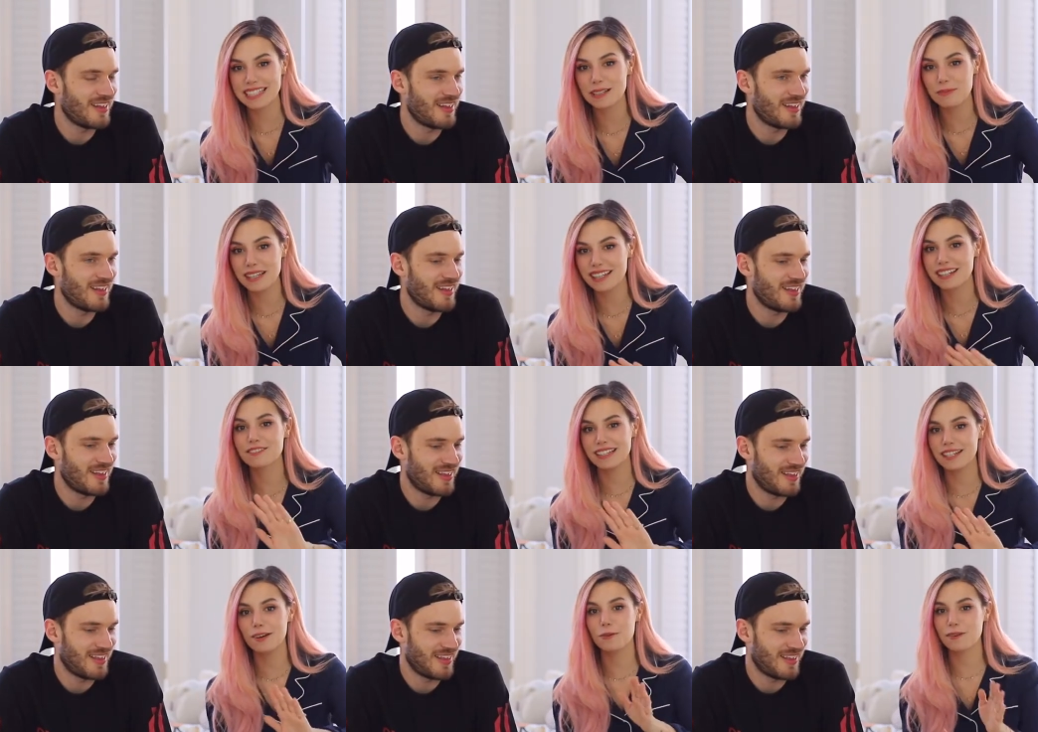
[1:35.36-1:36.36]
Speaker 1: see me in a
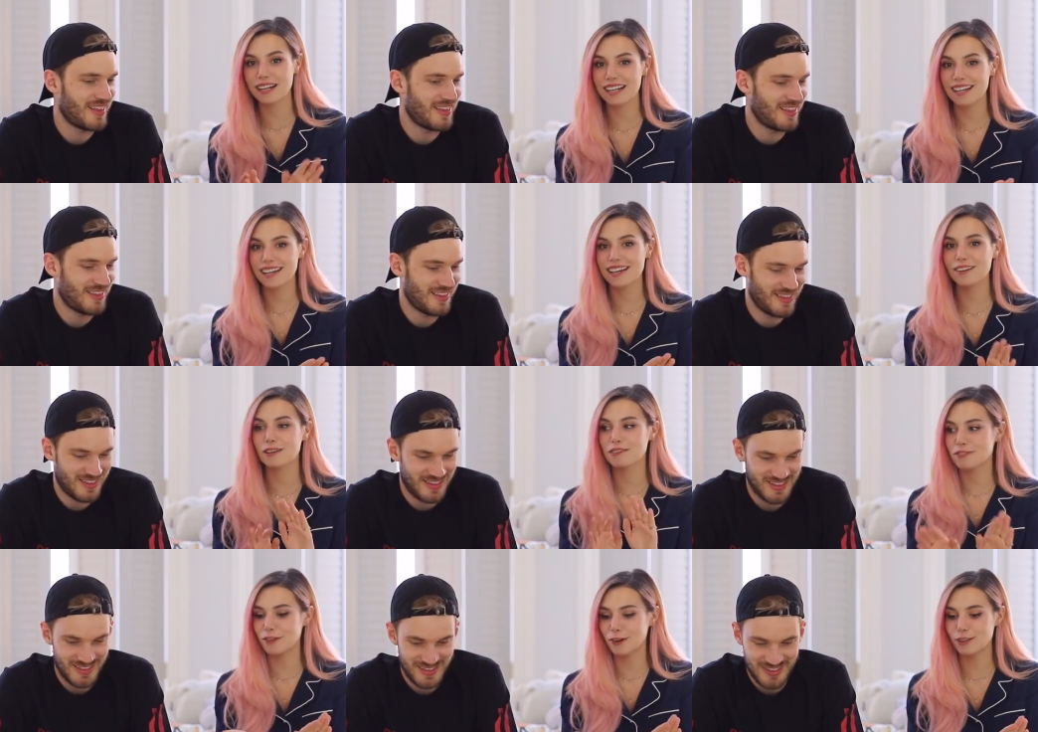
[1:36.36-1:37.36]
video wearing it or
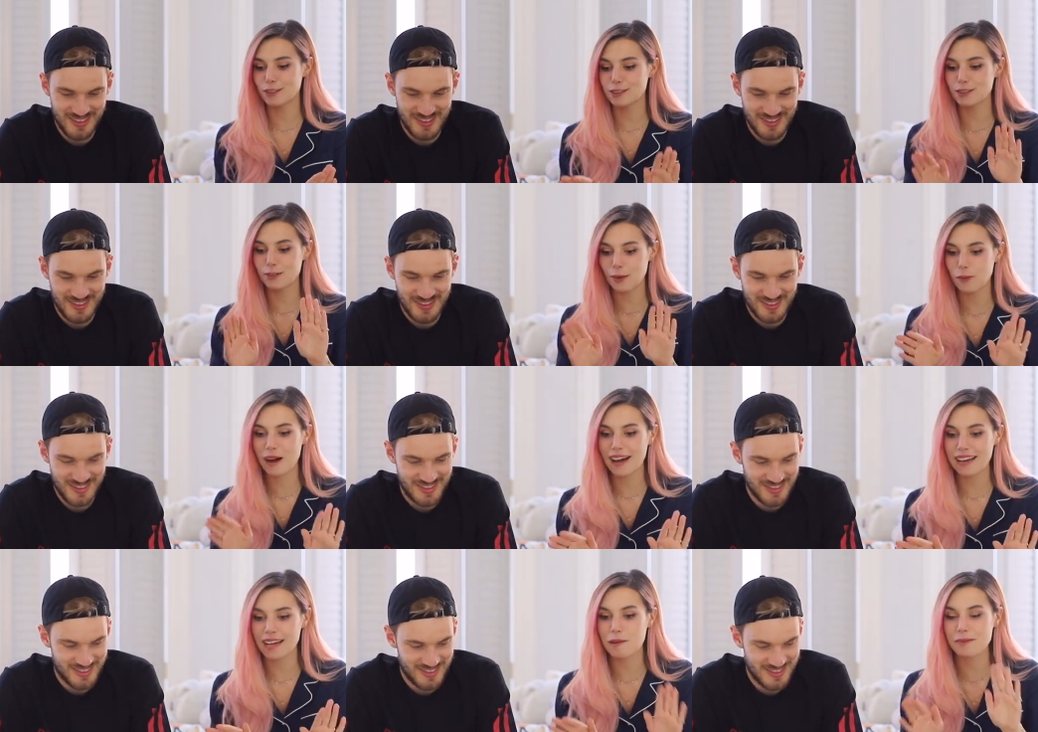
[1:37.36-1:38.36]
in photos, you know
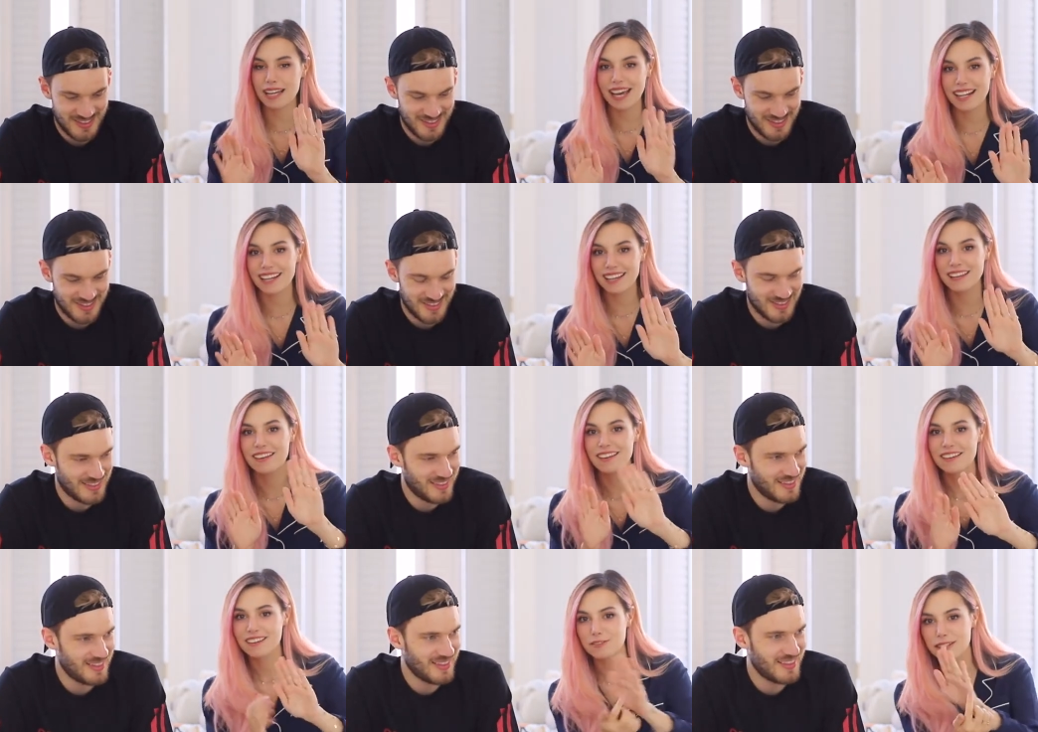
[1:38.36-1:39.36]
why I'm getting it
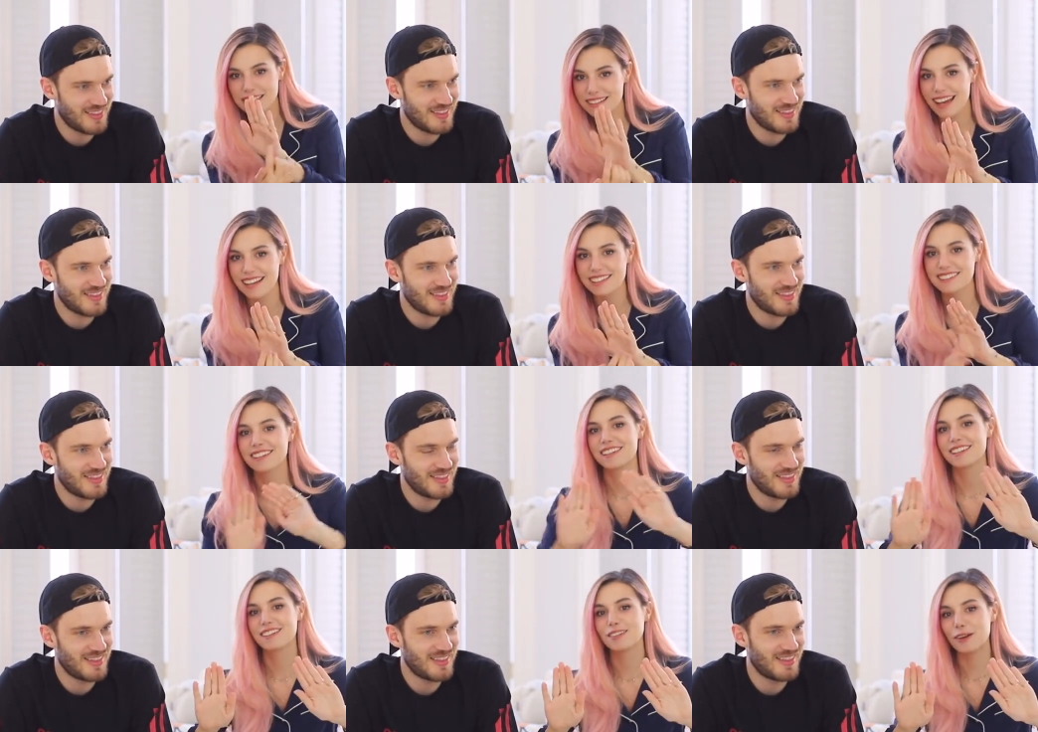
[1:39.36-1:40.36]
resized
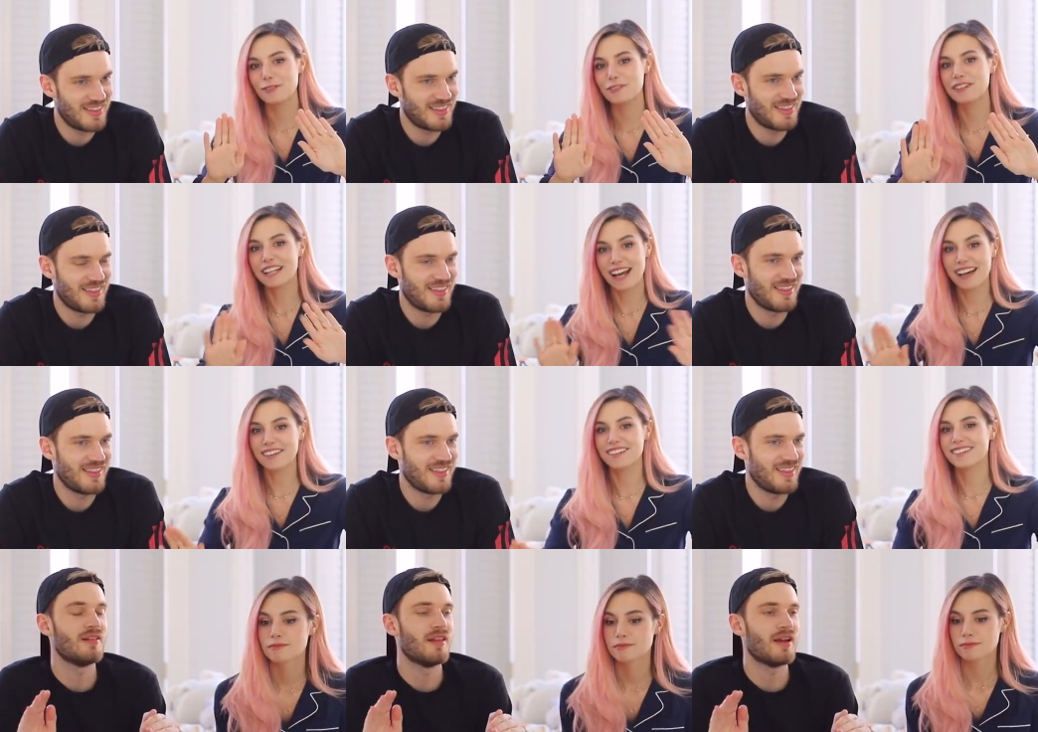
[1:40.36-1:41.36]
don't freak
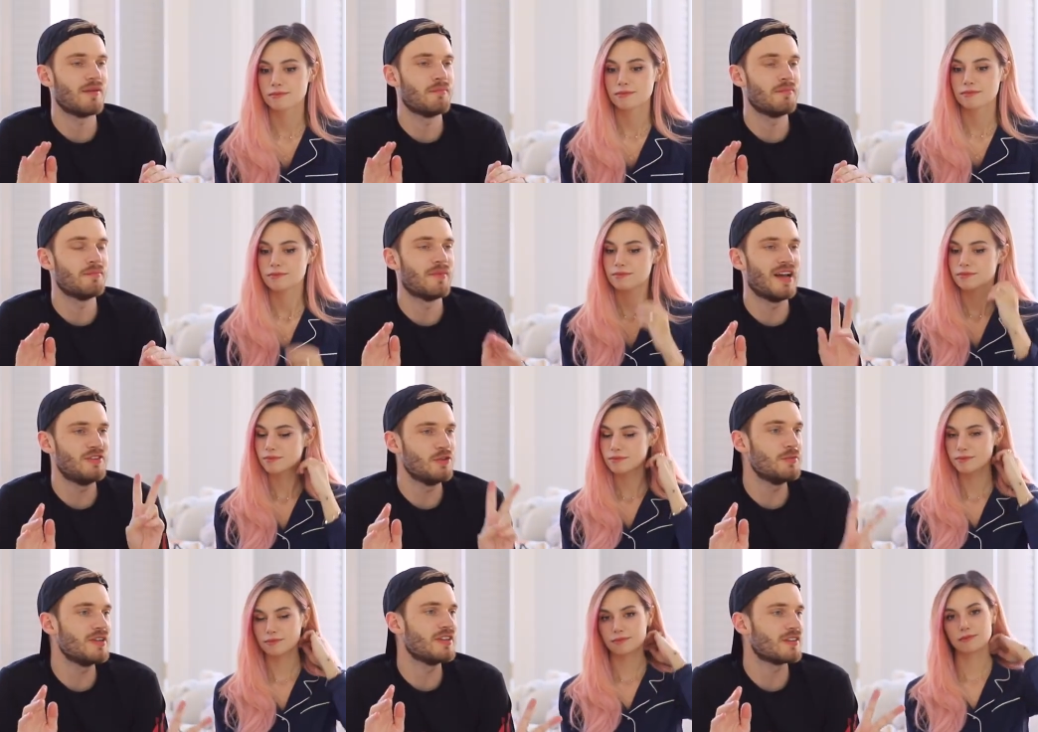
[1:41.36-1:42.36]
out.
Speaker 2: Like my
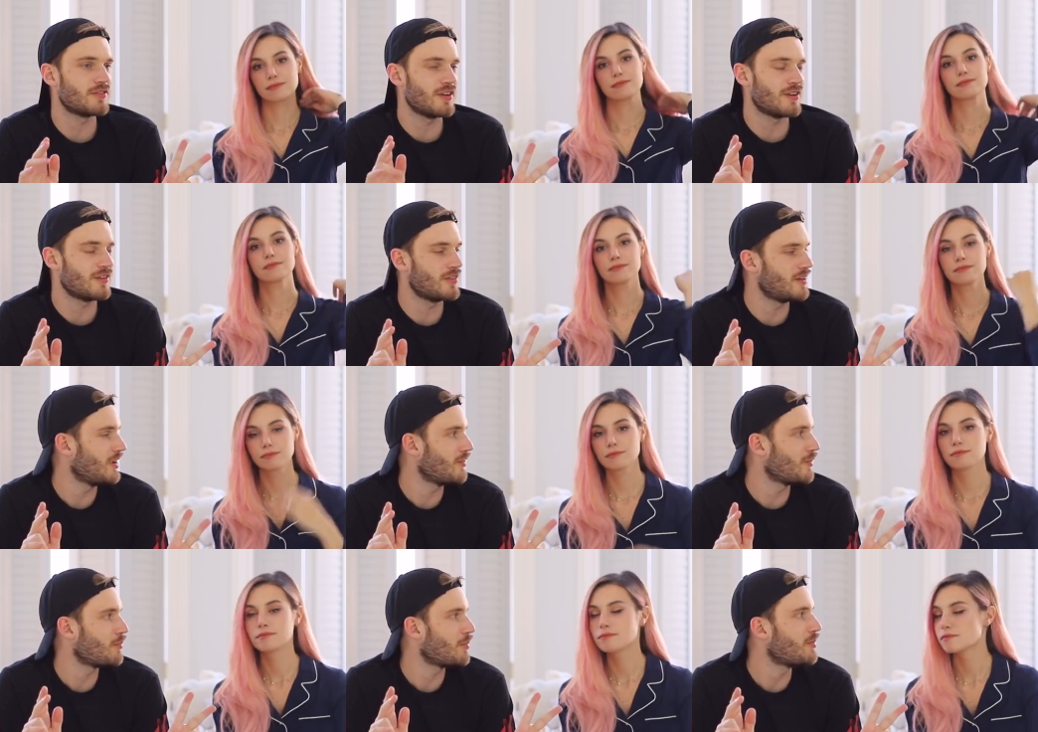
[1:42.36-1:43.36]
two biggest fear on the day
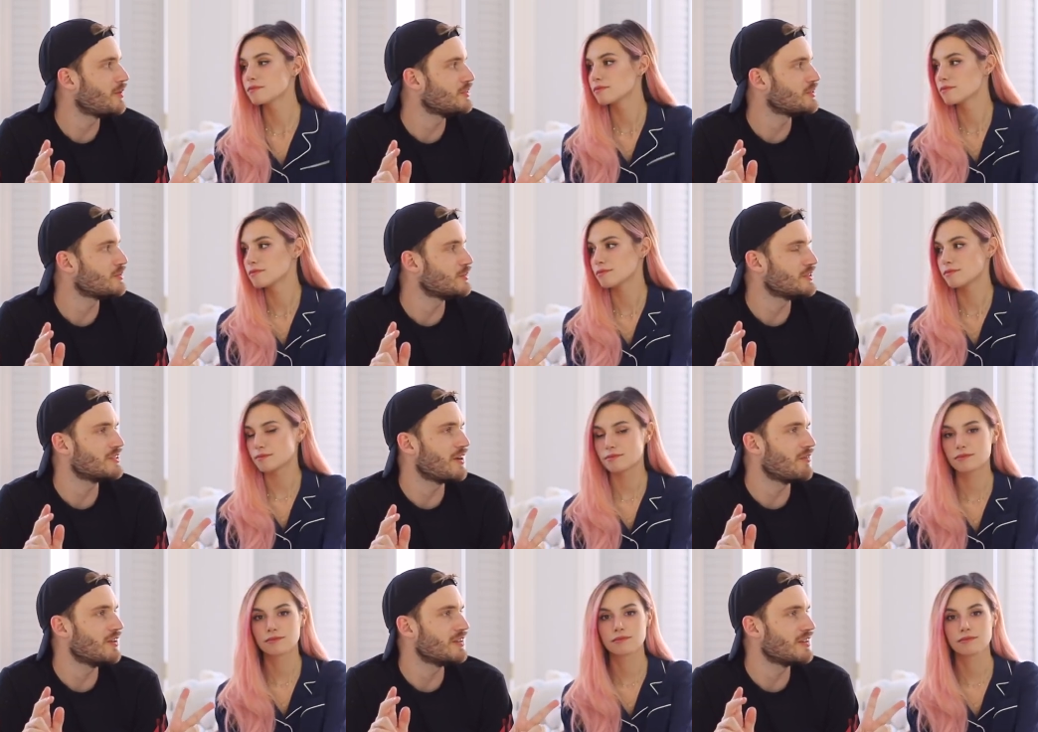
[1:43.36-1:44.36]
of the proposal was
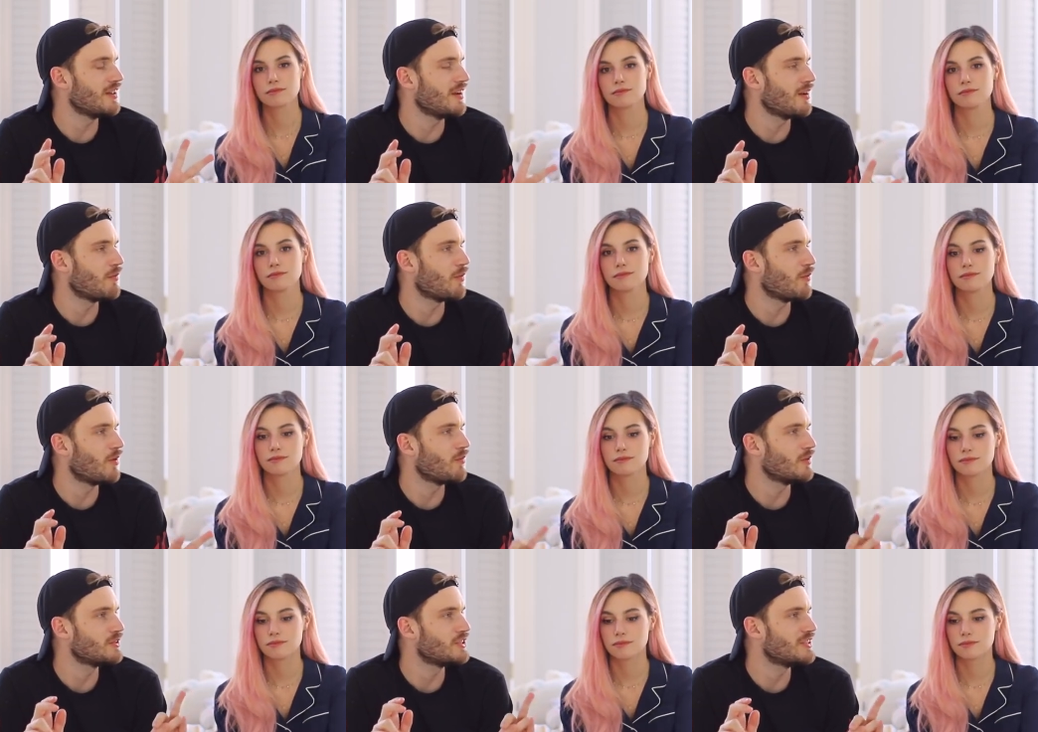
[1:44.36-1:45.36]
obviously number one,
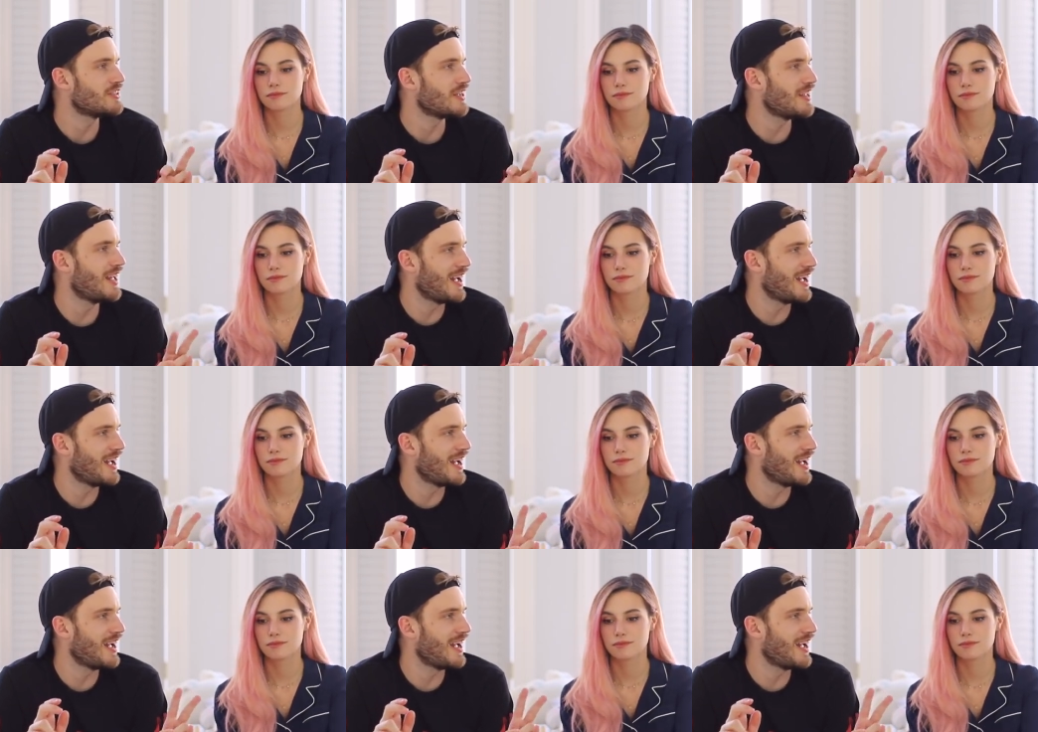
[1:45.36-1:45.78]
will she say